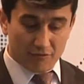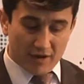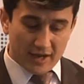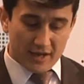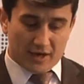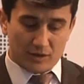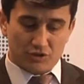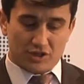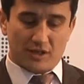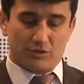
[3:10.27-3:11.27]
why
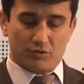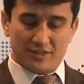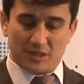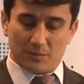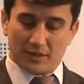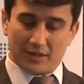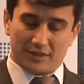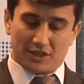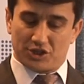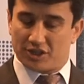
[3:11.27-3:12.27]
ecological tourism in
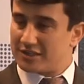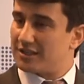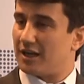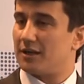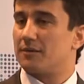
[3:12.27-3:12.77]
Tajikistan.